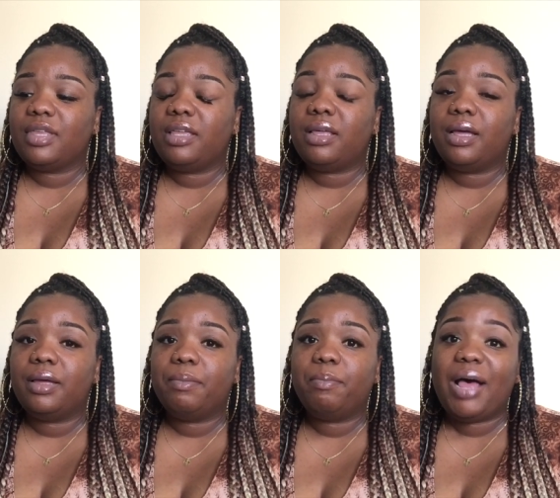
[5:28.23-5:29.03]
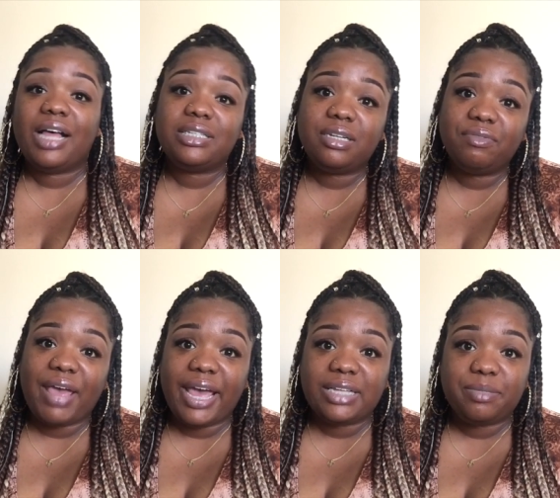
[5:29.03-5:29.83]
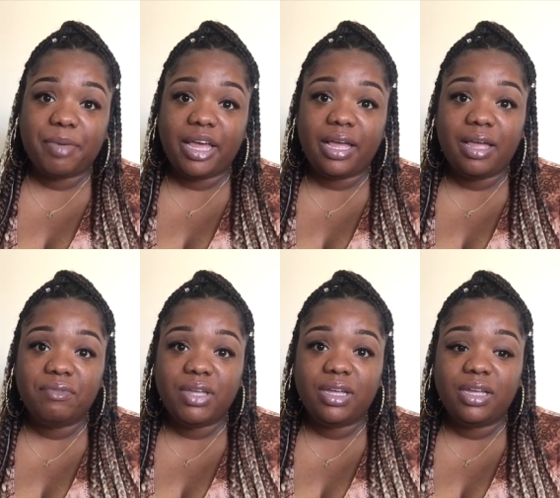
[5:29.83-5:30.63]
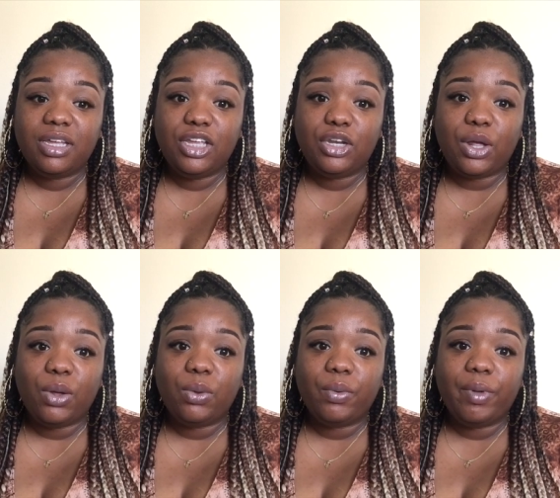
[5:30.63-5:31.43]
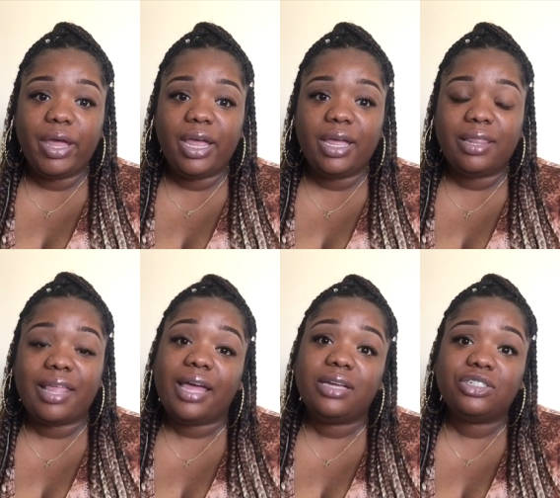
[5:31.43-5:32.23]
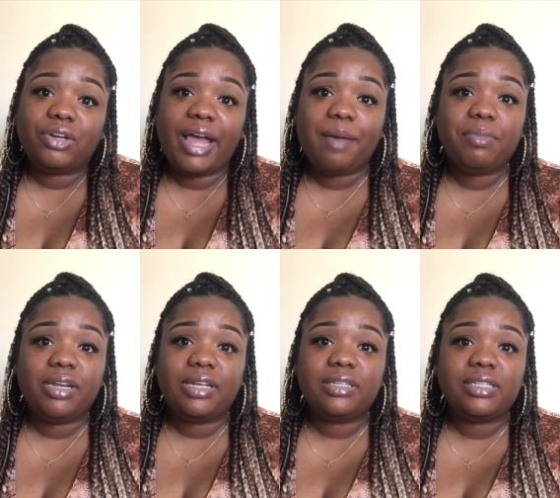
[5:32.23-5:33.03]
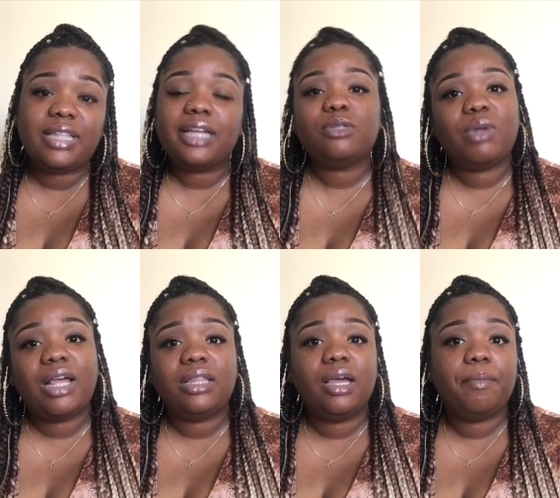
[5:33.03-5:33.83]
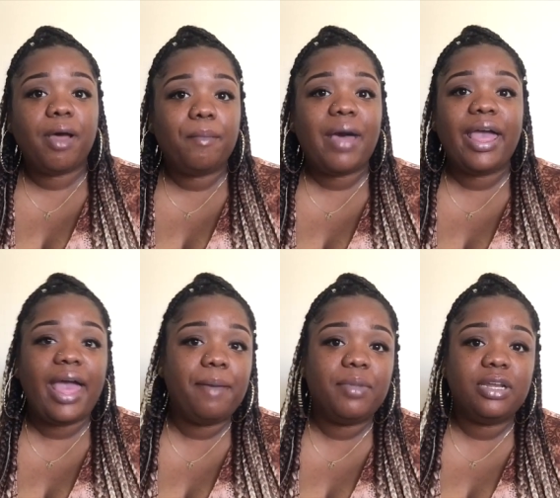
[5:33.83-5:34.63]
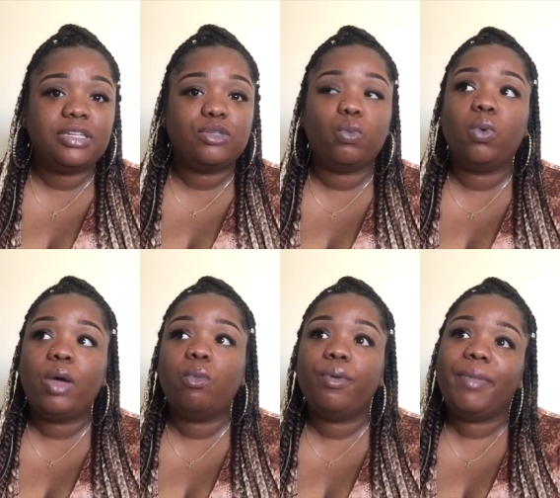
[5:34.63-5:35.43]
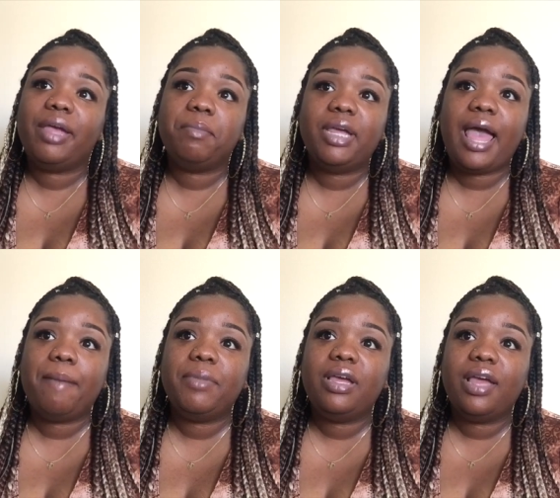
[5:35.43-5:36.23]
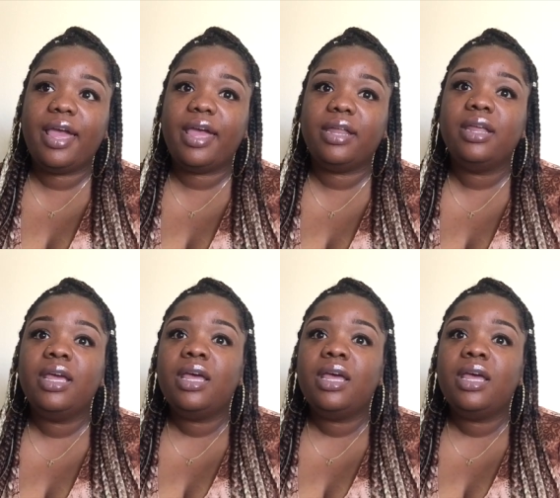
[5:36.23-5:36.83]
the positive aspect of it, and that is your happiness. That's what I think about, my happiness. What will make me happy?